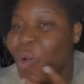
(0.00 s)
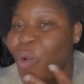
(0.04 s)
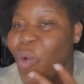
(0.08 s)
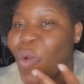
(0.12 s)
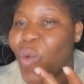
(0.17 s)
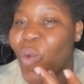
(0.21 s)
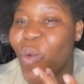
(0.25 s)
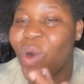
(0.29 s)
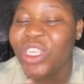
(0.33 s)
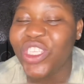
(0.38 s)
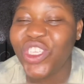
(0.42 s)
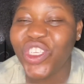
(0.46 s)

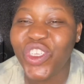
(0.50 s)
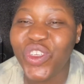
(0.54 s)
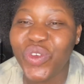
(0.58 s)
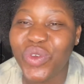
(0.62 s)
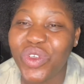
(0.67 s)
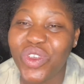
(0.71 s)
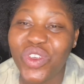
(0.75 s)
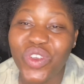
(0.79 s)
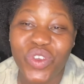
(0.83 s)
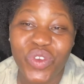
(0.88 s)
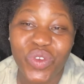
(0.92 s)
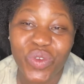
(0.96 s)
what you
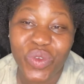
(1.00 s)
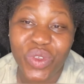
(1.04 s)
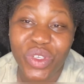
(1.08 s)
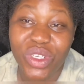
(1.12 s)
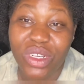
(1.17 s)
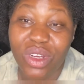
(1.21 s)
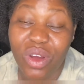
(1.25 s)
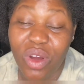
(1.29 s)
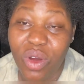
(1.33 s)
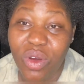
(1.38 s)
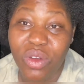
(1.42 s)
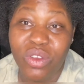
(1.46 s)
should,
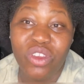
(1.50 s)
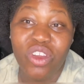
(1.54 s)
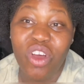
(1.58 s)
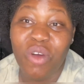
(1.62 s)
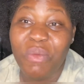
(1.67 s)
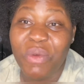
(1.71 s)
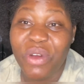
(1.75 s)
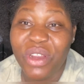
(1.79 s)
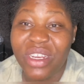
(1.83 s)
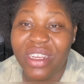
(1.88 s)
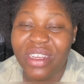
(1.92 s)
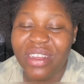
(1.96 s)
or
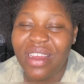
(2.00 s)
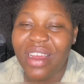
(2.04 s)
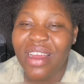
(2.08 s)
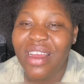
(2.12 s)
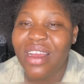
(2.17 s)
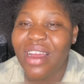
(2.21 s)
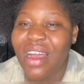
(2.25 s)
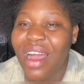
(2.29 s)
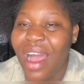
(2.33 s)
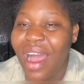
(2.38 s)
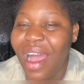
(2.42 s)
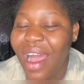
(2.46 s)
normally,
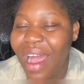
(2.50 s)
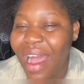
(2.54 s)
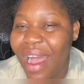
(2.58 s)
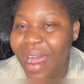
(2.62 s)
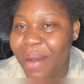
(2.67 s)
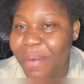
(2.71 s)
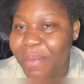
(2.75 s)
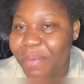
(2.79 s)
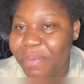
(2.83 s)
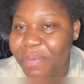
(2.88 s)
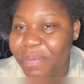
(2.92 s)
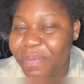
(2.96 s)

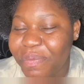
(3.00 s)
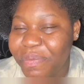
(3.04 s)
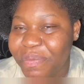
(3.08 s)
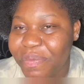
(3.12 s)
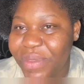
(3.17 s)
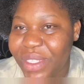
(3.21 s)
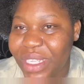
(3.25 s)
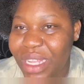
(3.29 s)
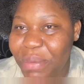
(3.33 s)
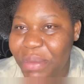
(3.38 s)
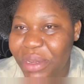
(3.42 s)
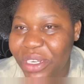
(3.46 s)

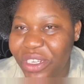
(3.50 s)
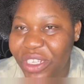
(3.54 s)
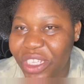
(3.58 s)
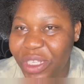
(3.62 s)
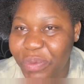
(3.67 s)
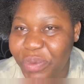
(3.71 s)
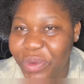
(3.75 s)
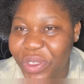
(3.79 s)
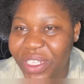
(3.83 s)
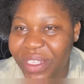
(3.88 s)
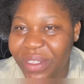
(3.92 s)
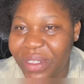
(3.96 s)
let me just
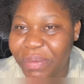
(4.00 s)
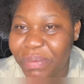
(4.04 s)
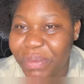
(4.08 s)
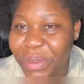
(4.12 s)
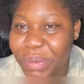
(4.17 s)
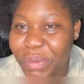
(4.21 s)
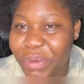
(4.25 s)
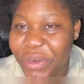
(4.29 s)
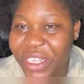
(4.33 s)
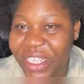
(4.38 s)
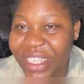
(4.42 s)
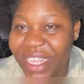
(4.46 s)
be
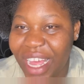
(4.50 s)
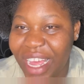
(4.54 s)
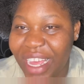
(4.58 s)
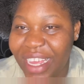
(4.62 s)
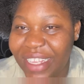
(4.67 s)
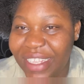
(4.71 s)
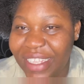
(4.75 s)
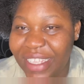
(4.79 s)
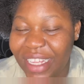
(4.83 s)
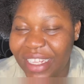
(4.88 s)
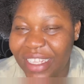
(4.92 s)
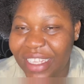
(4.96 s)
precise
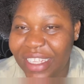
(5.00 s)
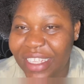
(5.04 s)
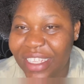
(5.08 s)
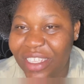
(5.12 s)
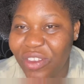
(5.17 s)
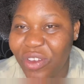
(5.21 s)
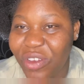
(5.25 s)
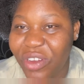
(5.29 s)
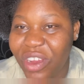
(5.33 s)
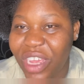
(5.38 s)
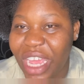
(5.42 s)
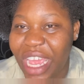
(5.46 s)
that it's
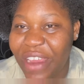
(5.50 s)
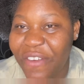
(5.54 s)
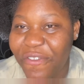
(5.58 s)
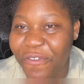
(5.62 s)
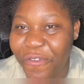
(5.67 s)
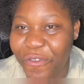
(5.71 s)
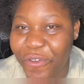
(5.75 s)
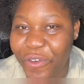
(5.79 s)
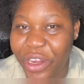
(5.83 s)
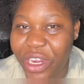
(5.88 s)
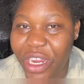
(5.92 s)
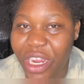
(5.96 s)
not
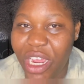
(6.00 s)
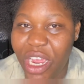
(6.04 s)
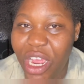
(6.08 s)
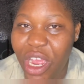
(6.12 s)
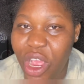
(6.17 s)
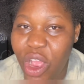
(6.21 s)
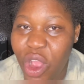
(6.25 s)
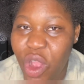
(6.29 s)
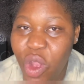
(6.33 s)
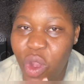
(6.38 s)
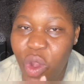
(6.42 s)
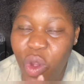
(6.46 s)
every
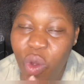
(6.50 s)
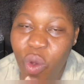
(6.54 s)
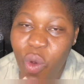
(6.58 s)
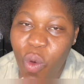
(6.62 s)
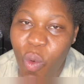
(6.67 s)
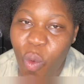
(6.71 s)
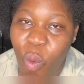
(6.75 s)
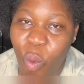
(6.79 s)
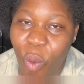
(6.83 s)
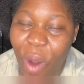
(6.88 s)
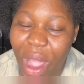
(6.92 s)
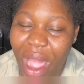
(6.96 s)

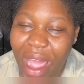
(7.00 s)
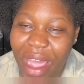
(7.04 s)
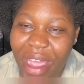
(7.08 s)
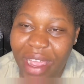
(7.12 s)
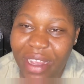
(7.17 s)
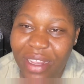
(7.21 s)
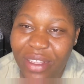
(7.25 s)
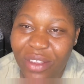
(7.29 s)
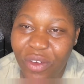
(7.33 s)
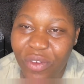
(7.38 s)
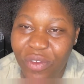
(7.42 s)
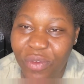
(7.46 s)

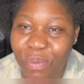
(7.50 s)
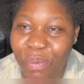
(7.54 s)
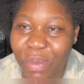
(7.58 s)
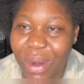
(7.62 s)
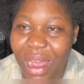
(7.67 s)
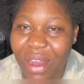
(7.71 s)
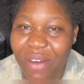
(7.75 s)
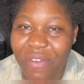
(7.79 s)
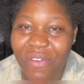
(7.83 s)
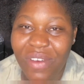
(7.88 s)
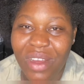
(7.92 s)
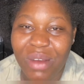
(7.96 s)
white of black
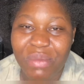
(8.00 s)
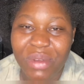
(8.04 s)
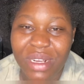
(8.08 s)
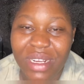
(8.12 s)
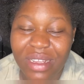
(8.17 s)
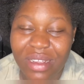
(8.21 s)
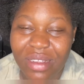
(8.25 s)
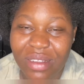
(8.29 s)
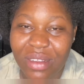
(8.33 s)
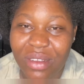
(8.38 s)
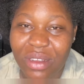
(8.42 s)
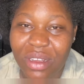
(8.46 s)
family
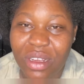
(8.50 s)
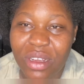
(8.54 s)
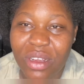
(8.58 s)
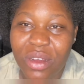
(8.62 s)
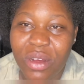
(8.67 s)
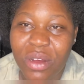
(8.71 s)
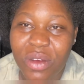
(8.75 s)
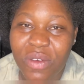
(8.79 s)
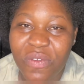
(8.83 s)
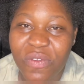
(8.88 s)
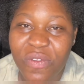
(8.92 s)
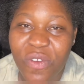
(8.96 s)

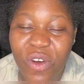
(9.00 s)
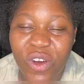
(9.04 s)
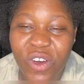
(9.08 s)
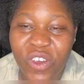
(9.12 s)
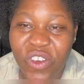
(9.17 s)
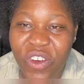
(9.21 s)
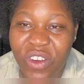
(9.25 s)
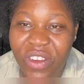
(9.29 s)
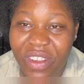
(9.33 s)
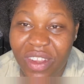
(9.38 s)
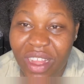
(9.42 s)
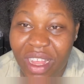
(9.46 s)

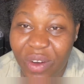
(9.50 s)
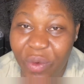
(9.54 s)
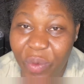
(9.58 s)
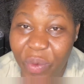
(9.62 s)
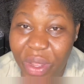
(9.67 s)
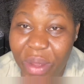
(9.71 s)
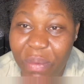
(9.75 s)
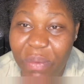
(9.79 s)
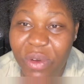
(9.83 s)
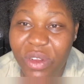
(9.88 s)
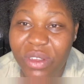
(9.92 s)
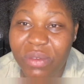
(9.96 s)
function that way,
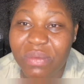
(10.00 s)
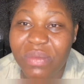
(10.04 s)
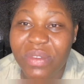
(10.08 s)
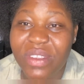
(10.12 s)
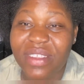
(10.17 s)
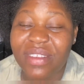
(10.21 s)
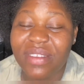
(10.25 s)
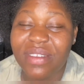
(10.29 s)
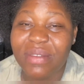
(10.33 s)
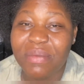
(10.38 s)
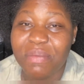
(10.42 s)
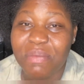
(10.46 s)
but
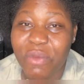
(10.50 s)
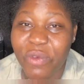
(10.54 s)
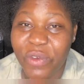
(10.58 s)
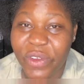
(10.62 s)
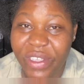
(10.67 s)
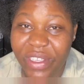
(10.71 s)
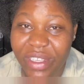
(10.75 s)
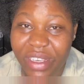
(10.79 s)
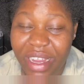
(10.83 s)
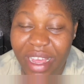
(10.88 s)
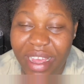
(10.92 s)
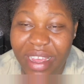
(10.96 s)

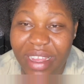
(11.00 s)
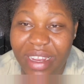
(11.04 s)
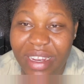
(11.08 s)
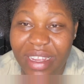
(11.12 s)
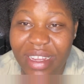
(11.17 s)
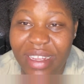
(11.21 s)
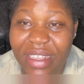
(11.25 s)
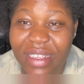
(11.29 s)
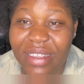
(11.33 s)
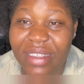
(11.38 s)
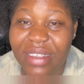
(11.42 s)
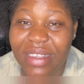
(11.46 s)
most likely
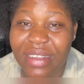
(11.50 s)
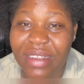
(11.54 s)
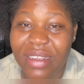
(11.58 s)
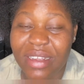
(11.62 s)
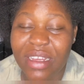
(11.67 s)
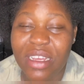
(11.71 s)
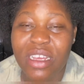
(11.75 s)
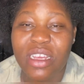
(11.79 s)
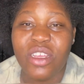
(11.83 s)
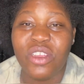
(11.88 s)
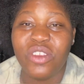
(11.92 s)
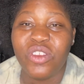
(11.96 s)
it
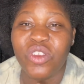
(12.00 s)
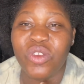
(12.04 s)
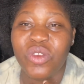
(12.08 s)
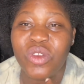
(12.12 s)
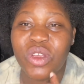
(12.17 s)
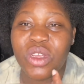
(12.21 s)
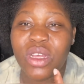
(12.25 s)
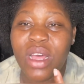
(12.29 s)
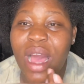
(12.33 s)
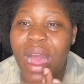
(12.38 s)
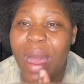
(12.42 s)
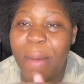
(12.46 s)

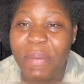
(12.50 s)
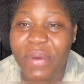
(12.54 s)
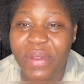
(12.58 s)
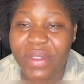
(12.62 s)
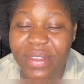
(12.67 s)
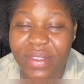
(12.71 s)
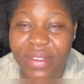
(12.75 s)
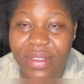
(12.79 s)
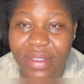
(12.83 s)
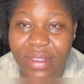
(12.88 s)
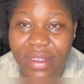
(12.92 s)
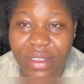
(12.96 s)

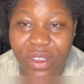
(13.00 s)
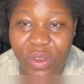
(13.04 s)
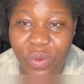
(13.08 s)
happens this